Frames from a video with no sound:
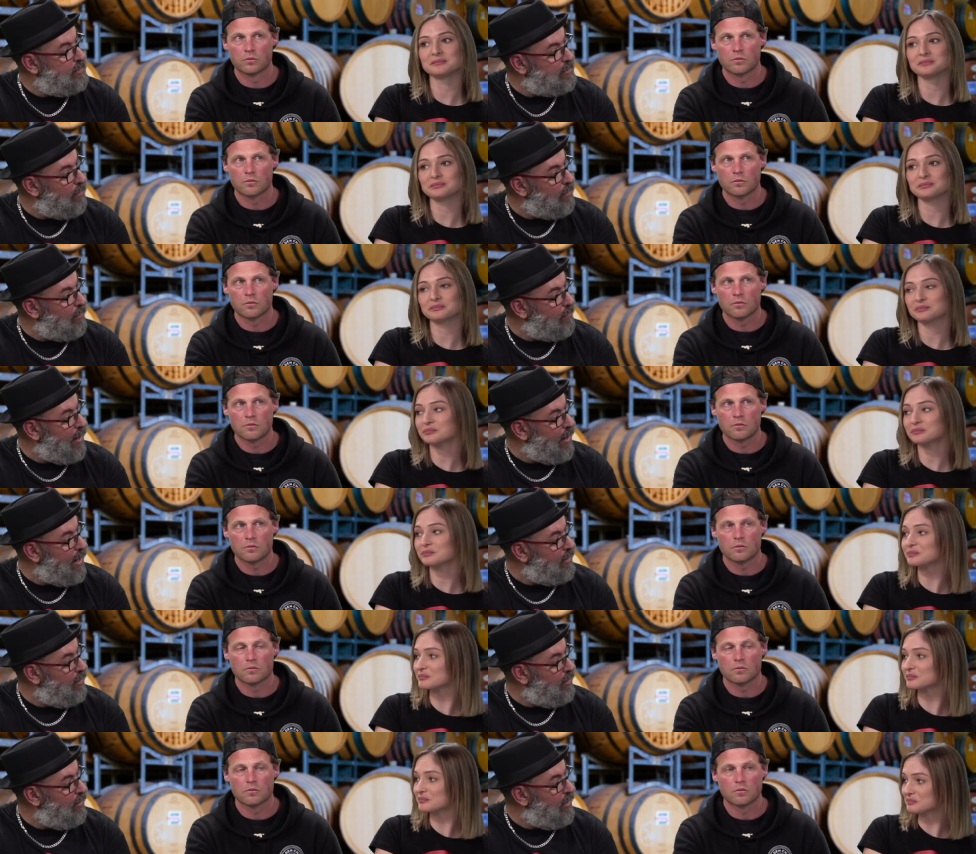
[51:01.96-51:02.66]
Speaker 1: to a
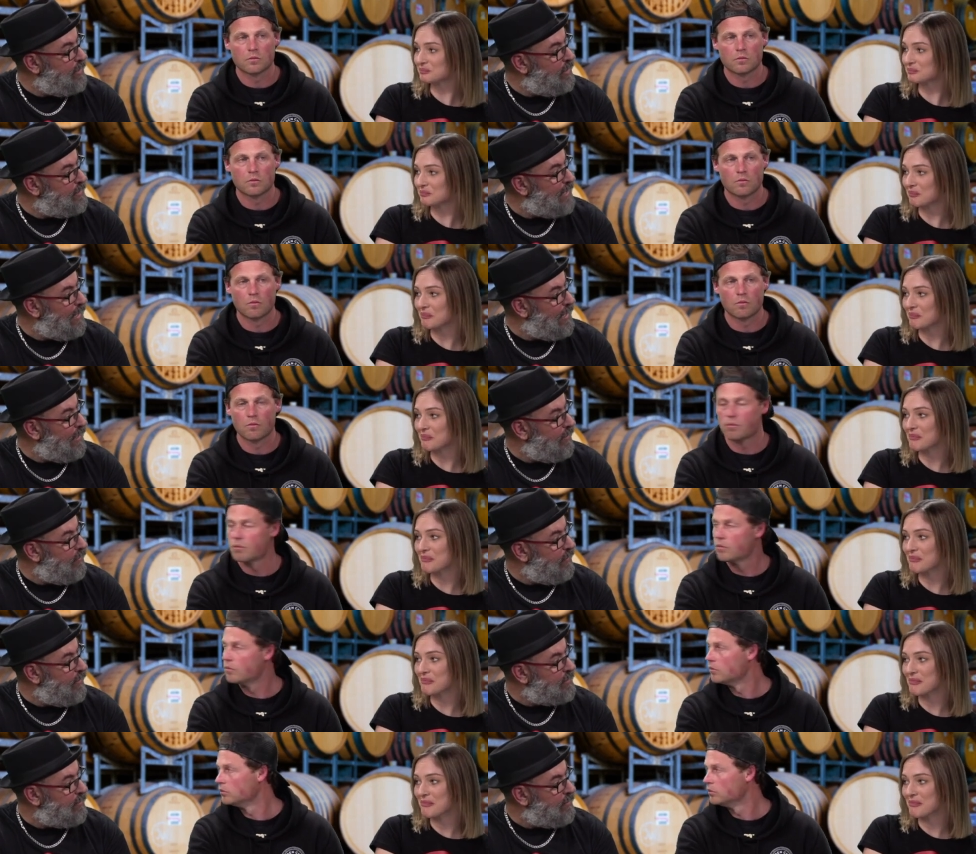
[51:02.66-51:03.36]
brand new
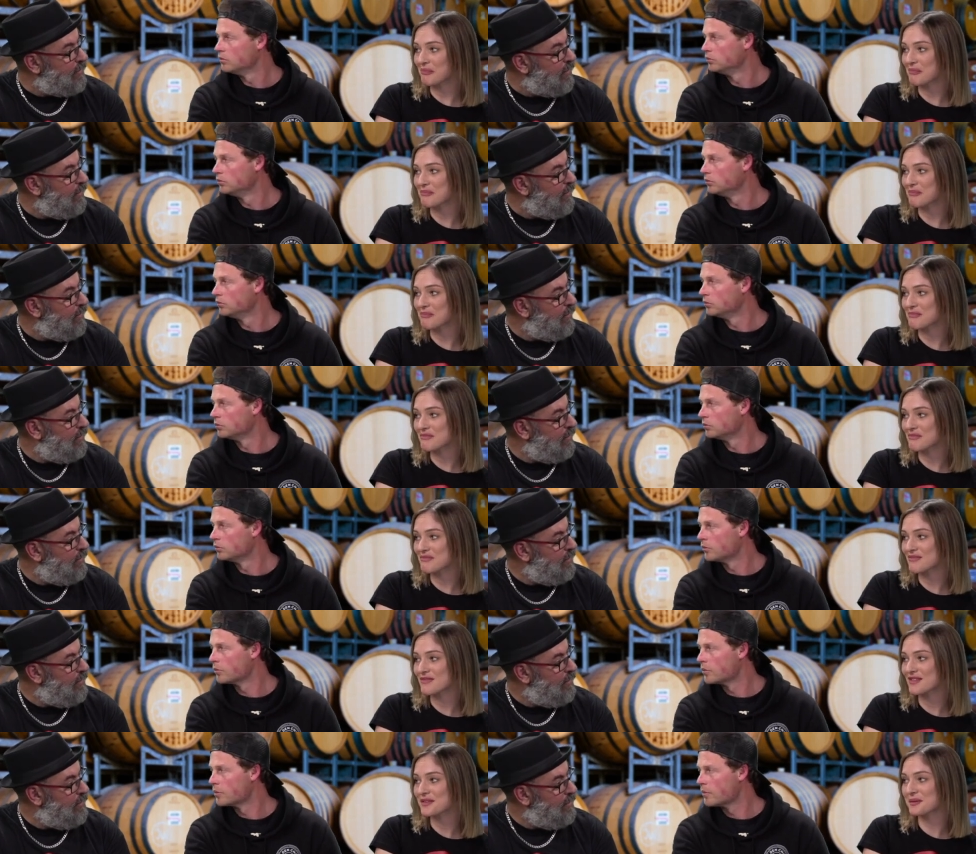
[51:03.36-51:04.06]
Italian restaurant.
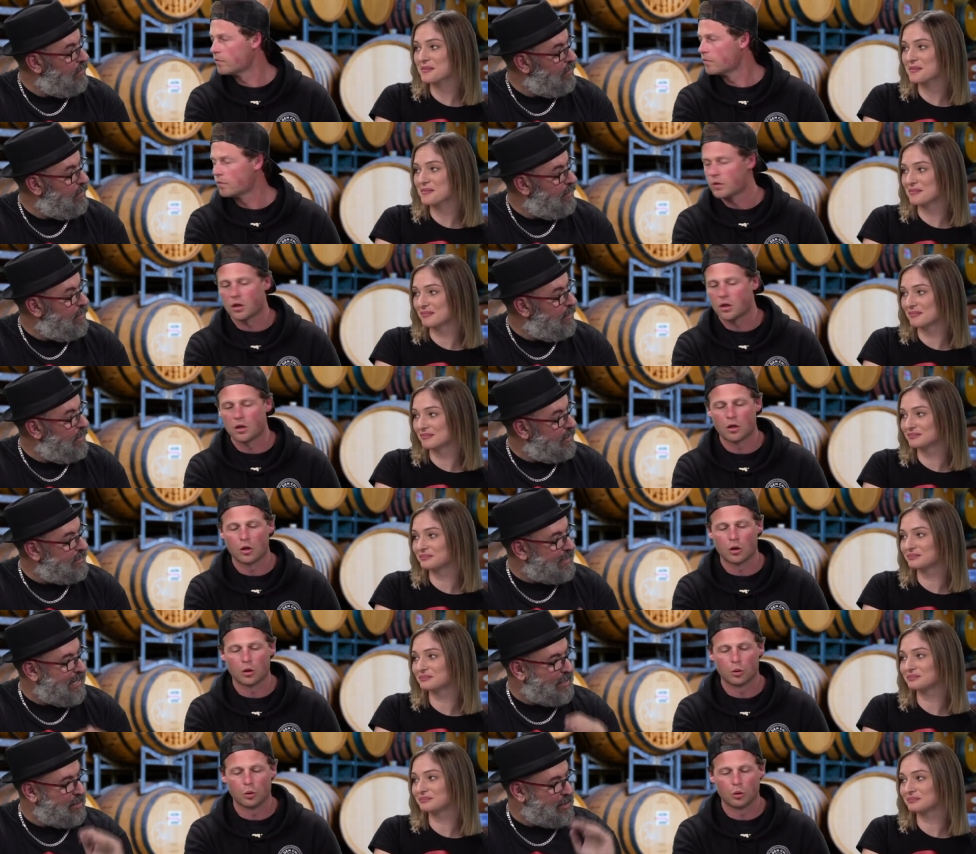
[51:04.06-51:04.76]

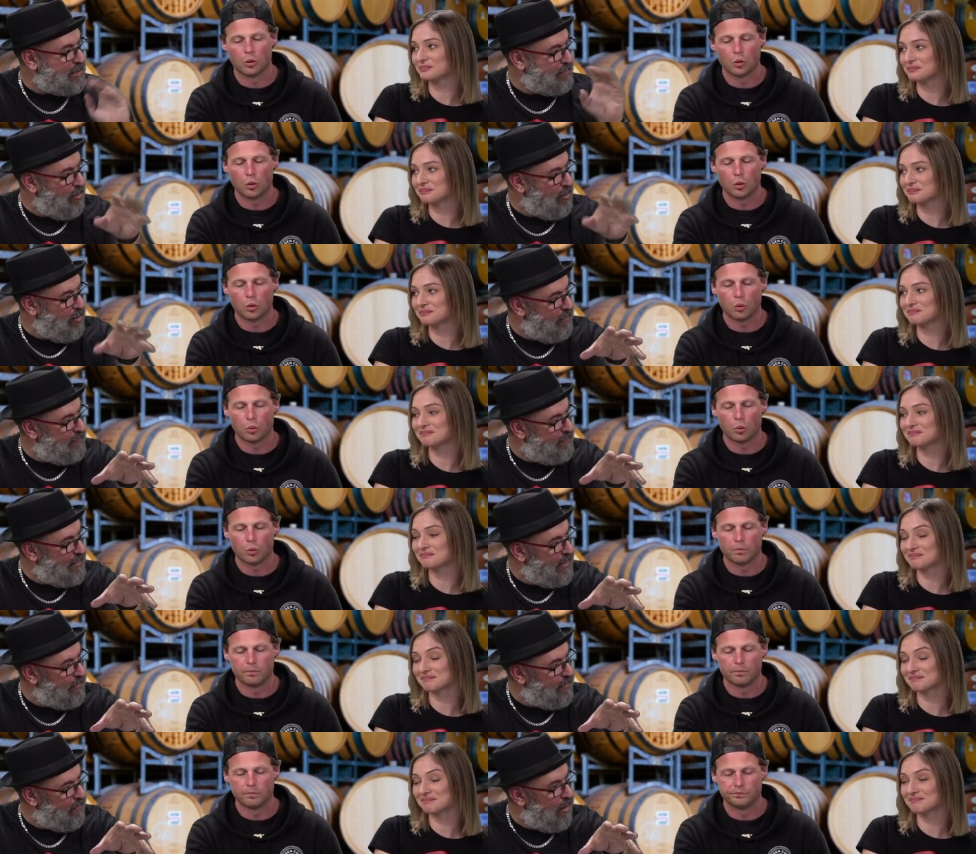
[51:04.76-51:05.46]
He's only just moved
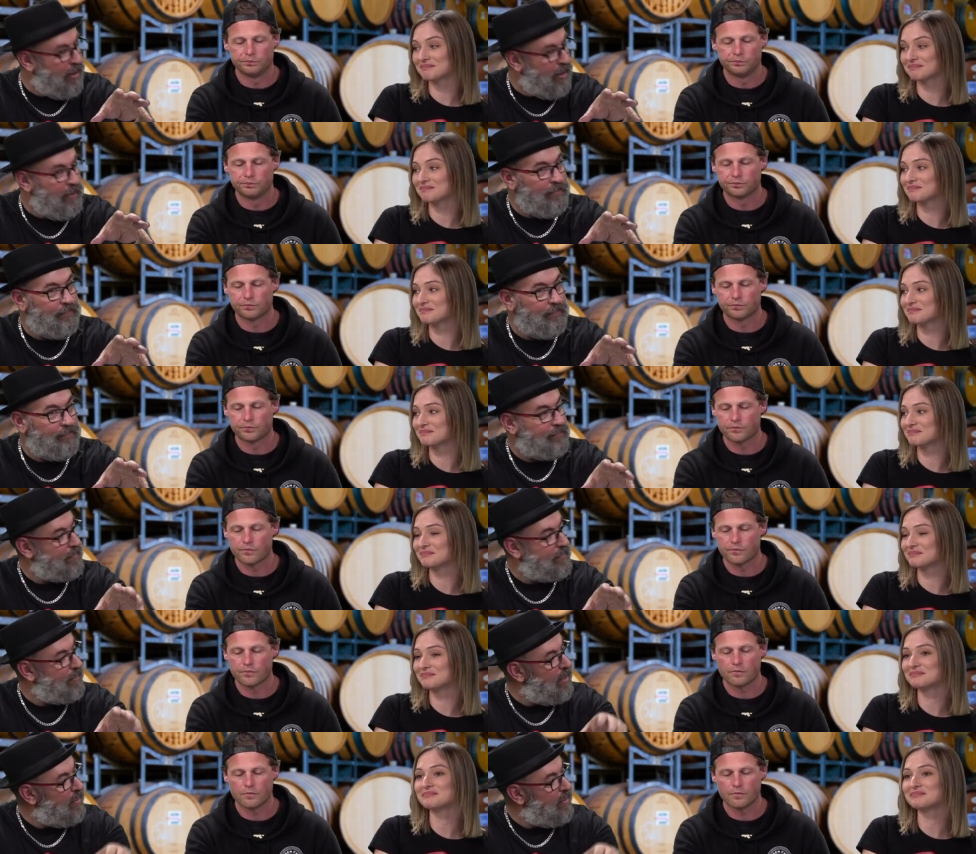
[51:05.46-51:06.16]
down the road.
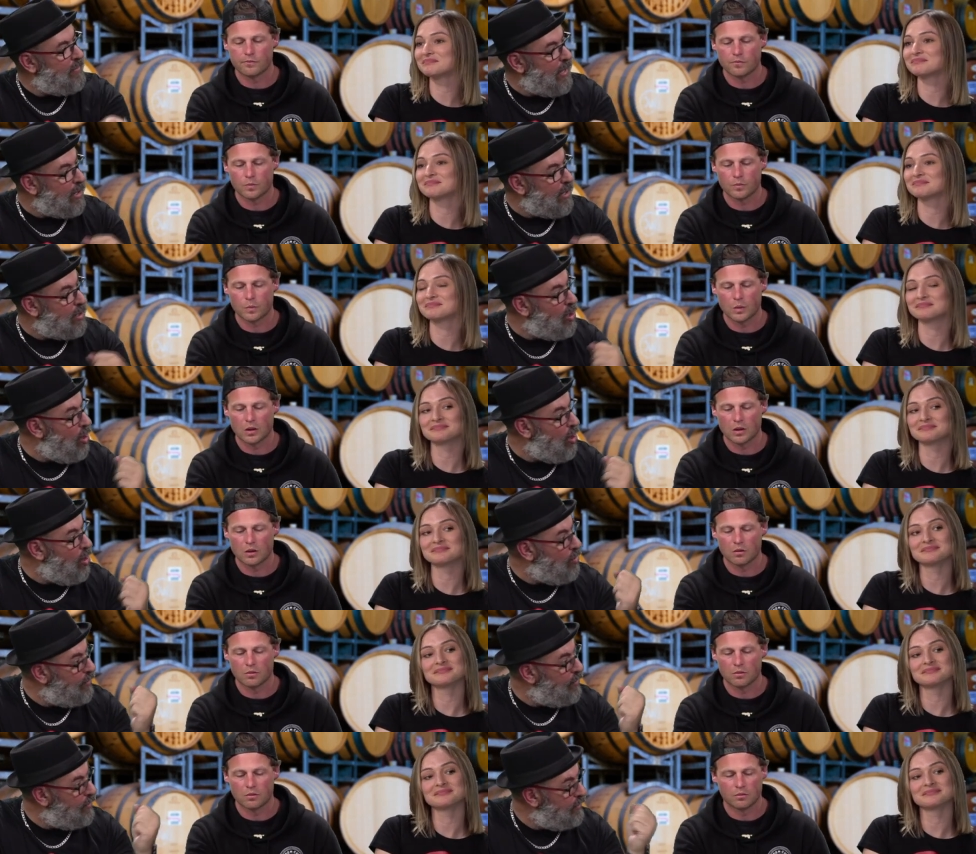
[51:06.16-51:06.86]
They are
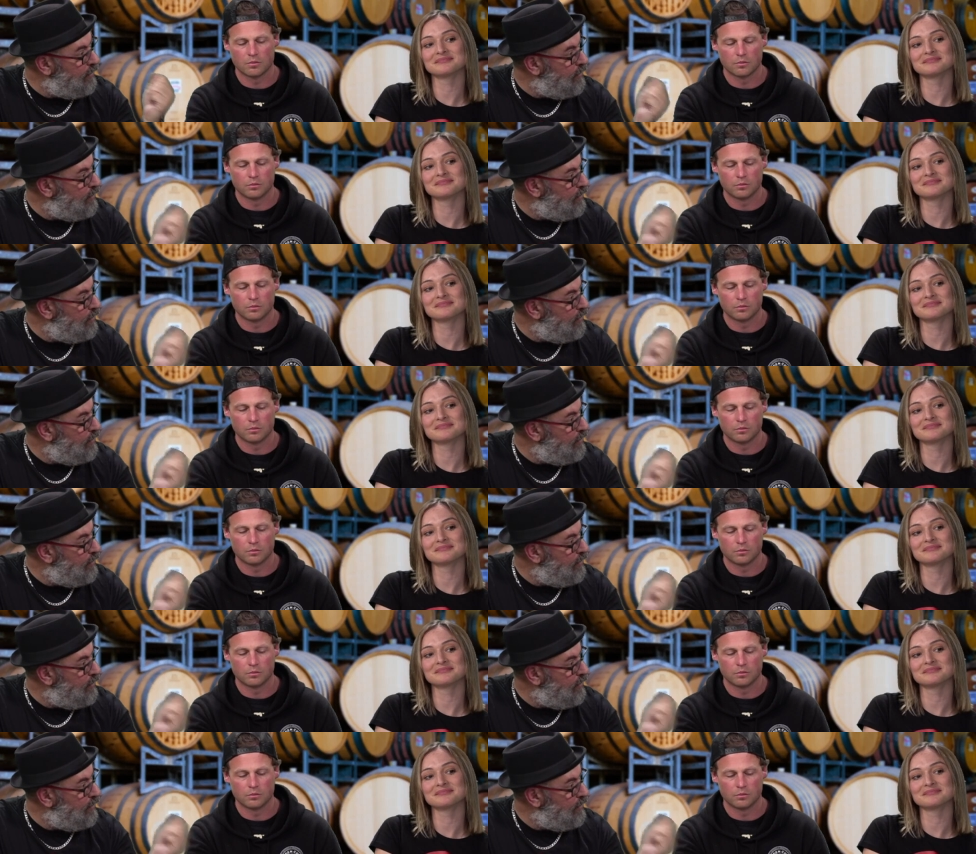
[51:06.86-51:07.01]
called...